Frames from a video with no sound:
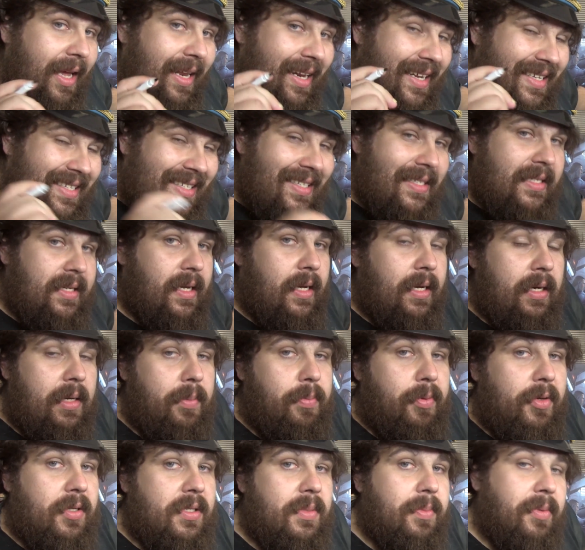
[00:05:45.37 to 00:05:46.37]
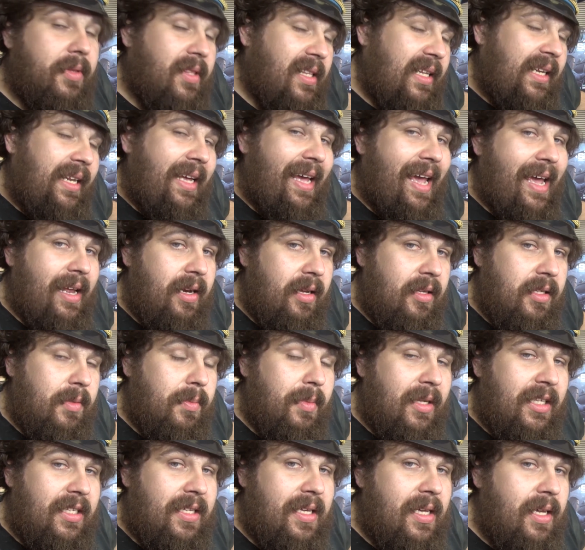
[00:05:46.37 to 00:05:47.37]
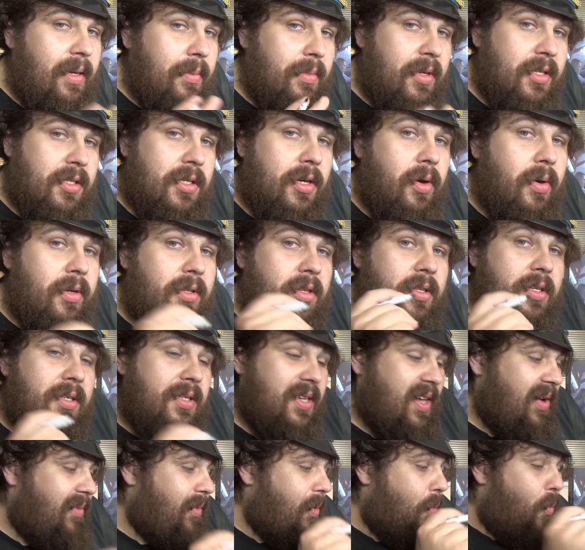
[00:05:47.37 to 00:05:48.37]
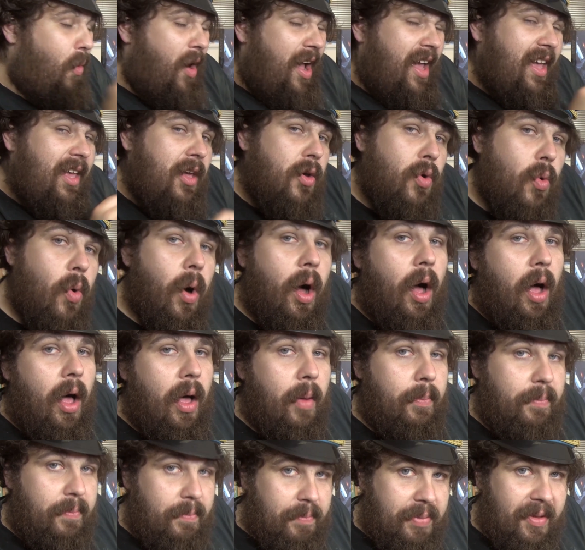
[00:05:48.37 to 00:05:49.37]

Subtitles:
it is entirely possible that the enemy team is going to discover where you are